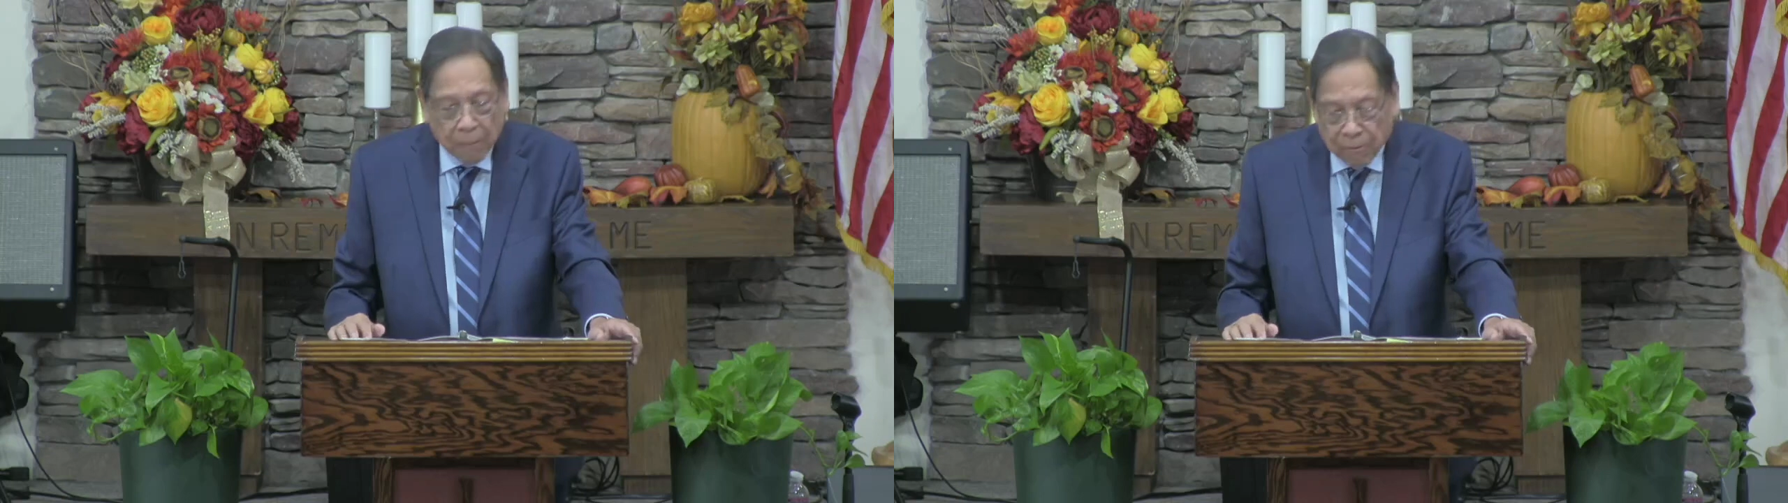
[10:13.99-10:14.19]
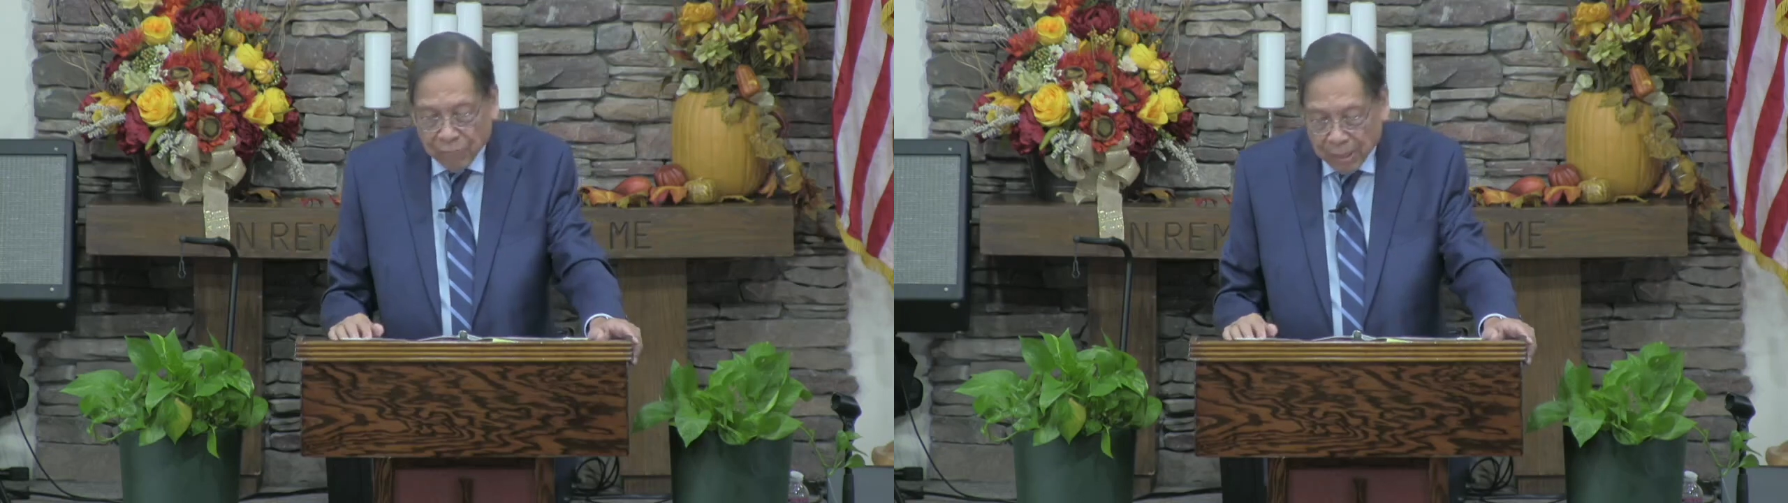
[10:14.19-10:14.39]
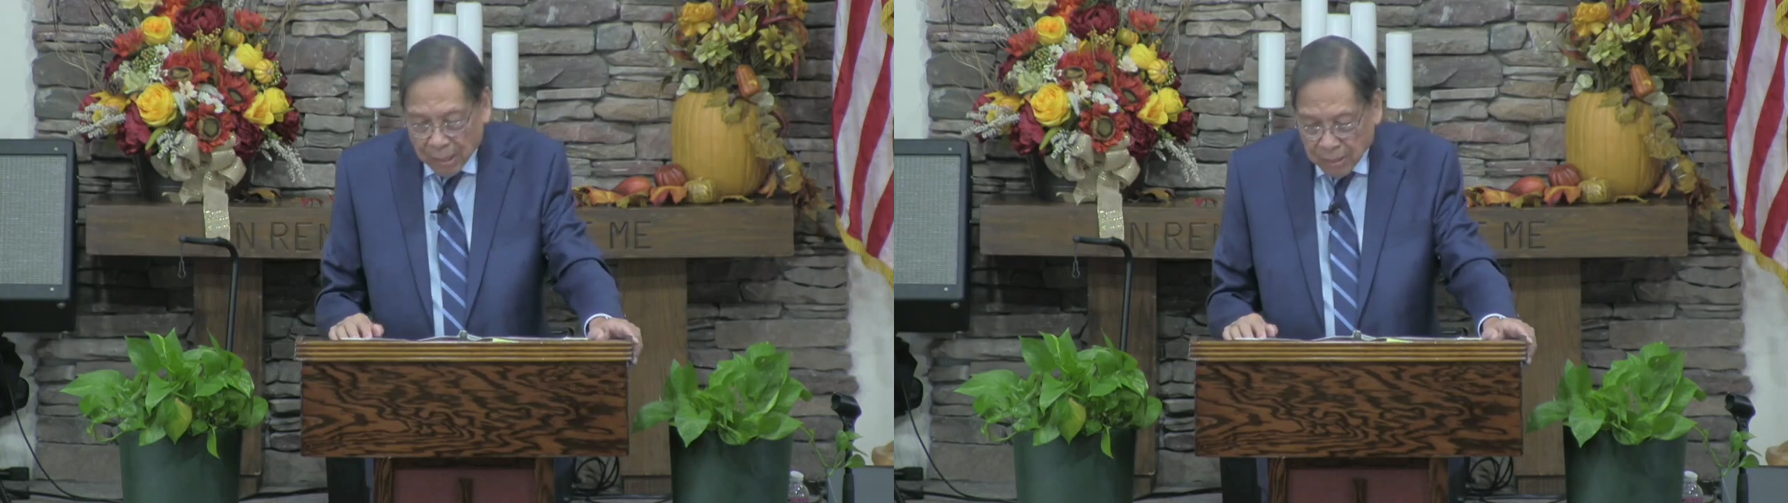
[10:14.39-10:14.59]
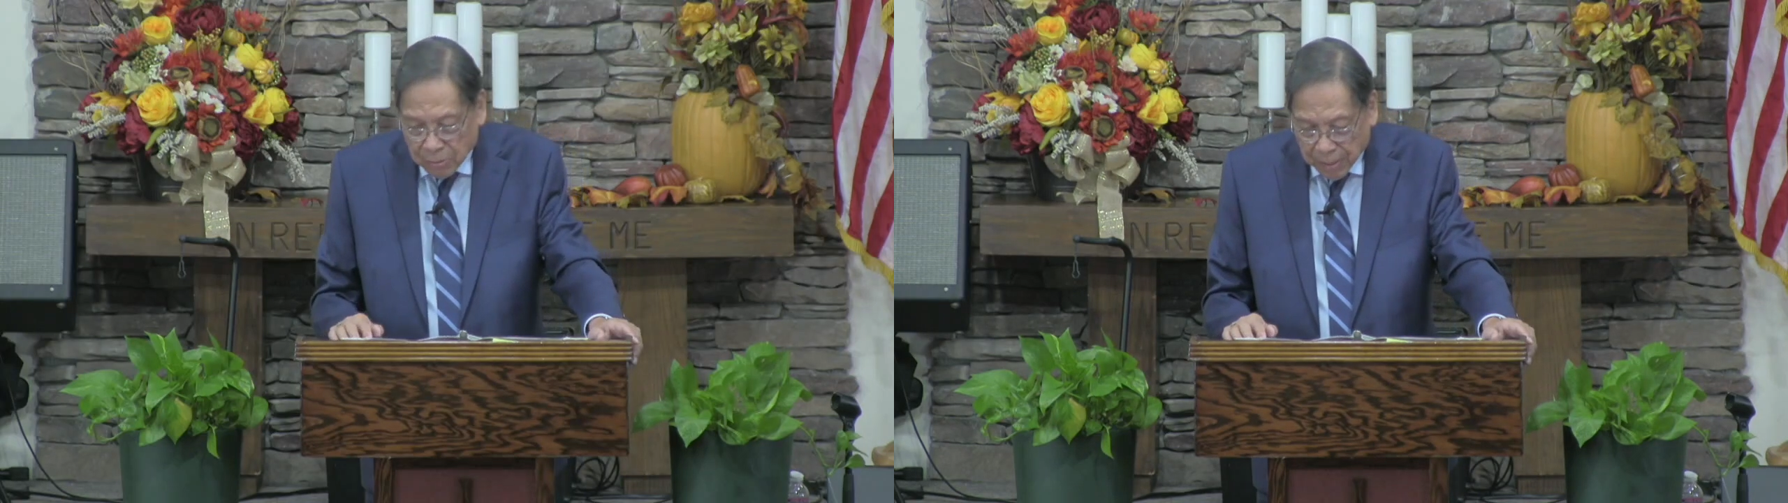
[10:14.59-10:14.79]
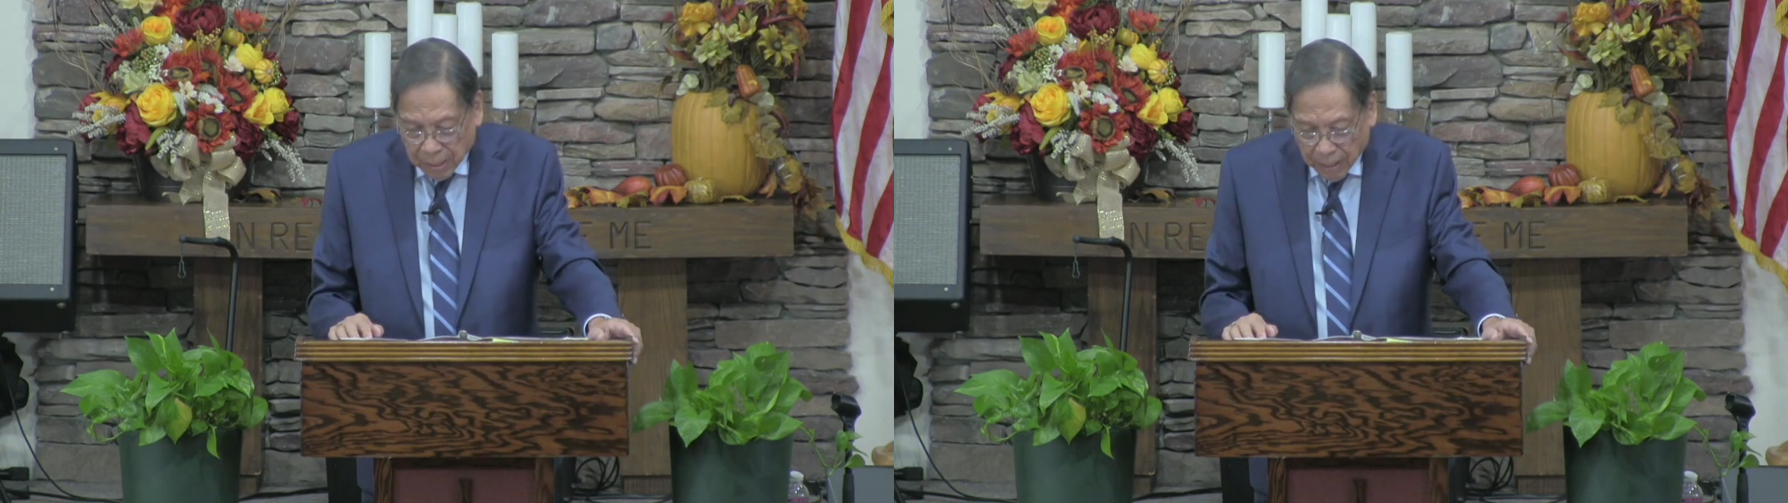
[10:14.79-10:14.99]
prophetically
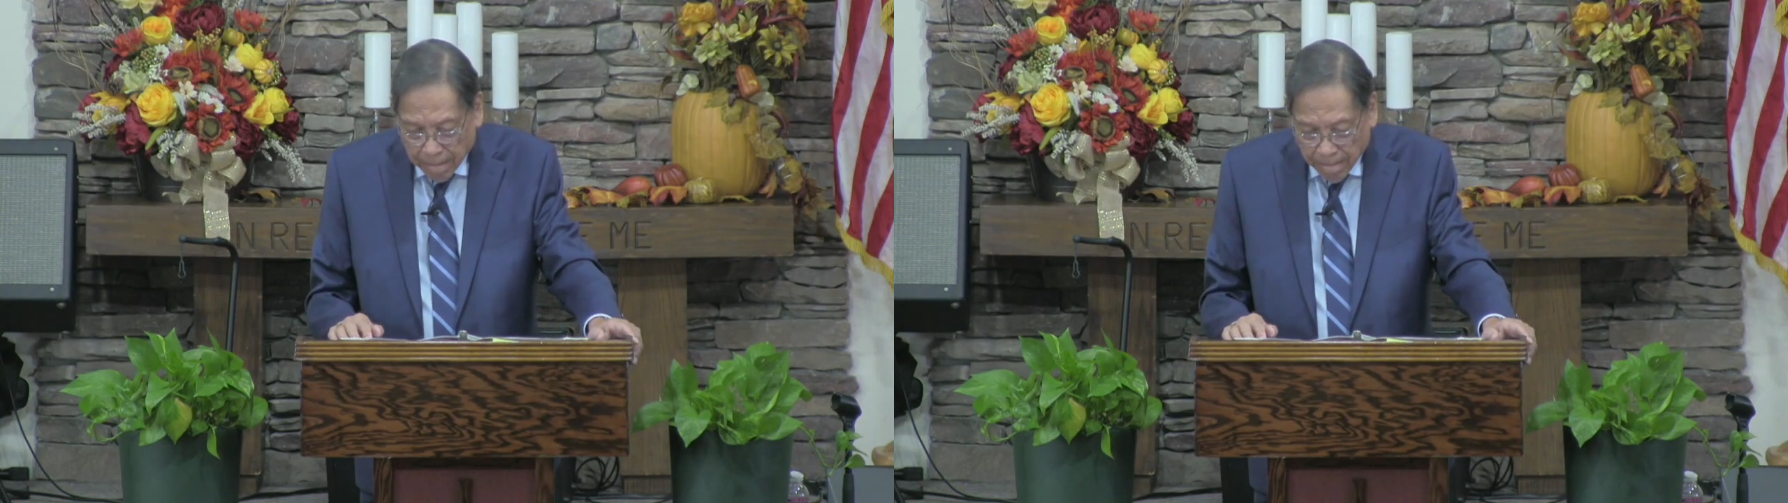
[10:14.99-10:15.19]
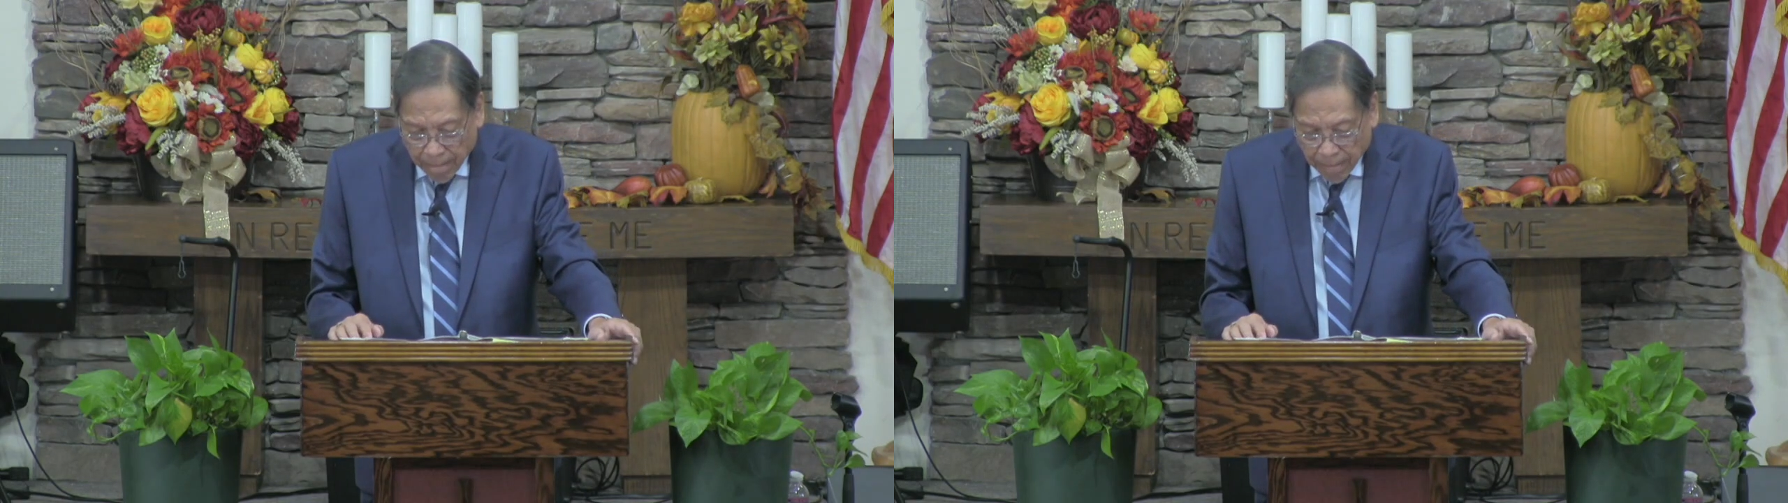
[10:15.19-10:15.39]
speaking.